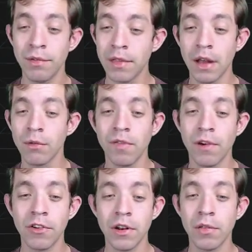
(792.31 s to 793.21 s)
It's kind of
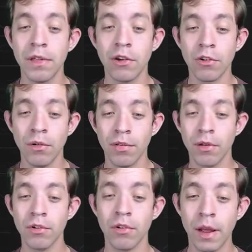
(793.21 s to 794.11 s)
refreshing to see a
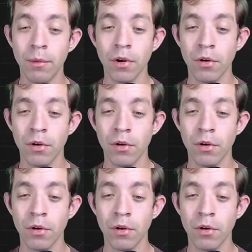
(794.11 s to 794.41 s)
social network